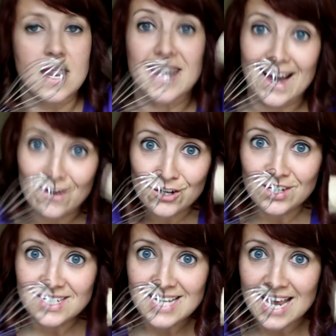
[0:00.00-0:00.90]
Now you're
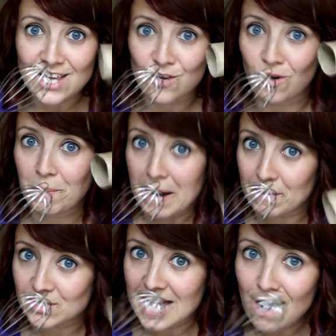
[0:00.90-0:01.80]
gonna take your
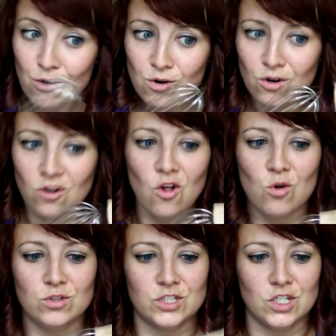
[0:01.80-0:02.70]
paper towel
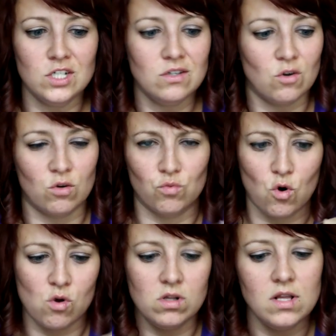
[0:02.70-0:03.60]
holder or
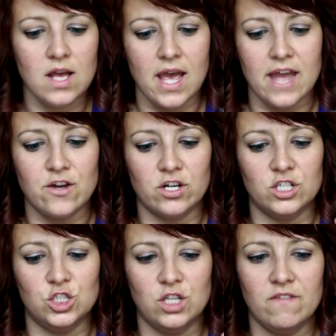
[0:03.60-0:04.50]
roll and you're gonna
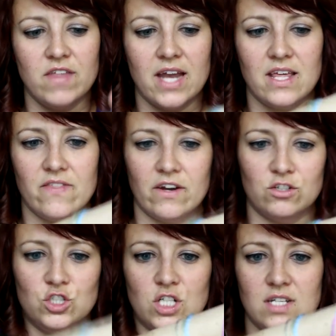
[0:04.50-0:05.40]
shove that in there
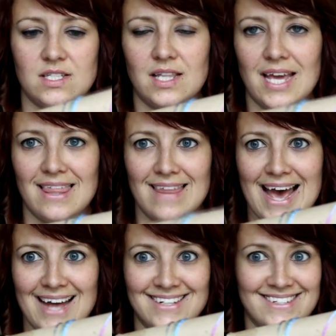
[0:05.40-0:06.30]
just like
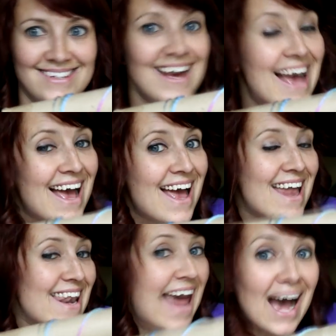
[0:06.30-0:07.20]
that.
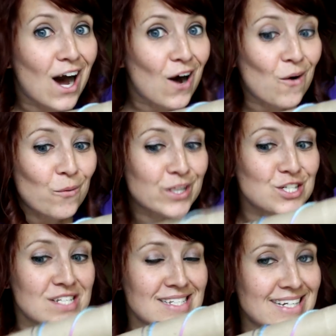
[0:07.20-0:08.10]
Now we
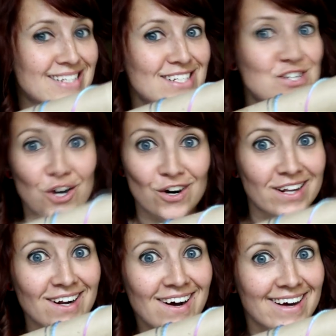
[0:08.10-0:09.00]
just need to turn
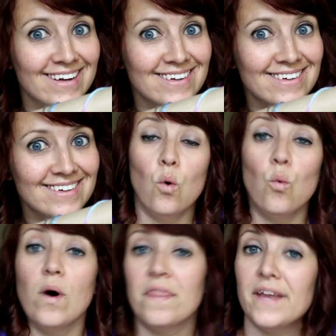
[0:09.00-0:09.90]
it on.
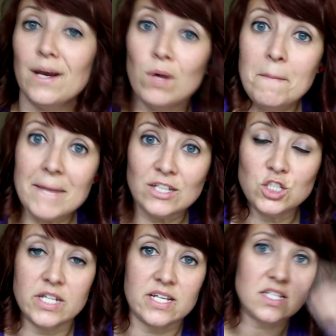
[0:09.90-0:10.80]
One thing I want to
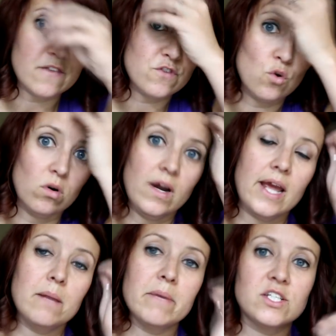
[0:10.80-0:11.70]
mention is if your
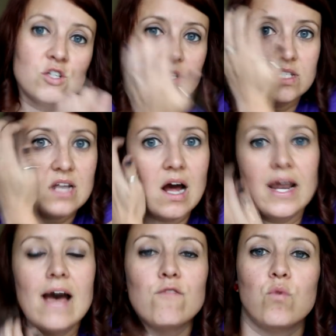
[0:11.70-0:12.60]
hand mixer does not
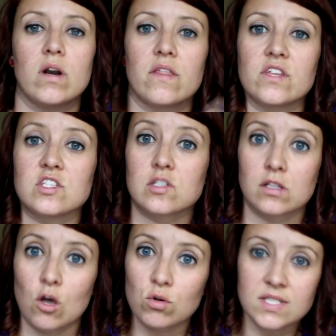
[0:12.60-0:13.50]
have one of the
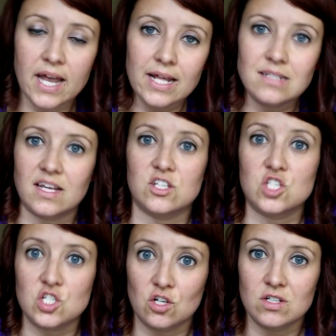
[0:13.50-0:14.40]
slow settings, like a
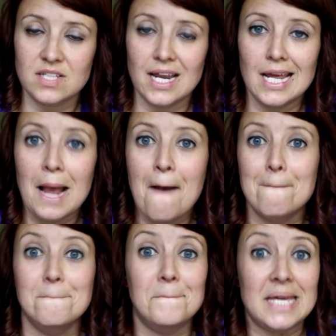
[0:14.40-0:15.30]
stir setting,
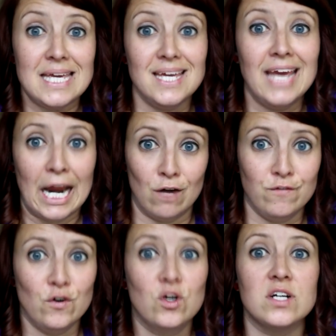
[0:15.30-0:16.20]
be
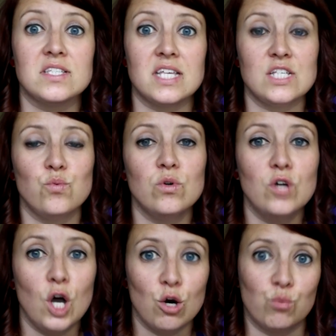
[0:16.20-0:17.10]
careful because this will
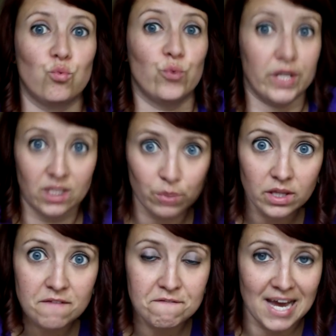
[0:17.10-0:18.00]
go really,
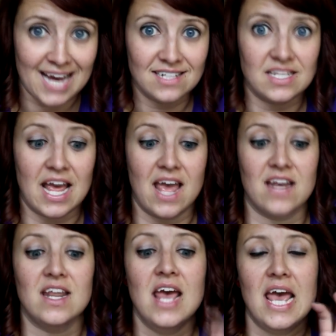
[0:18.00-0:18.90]
really fast and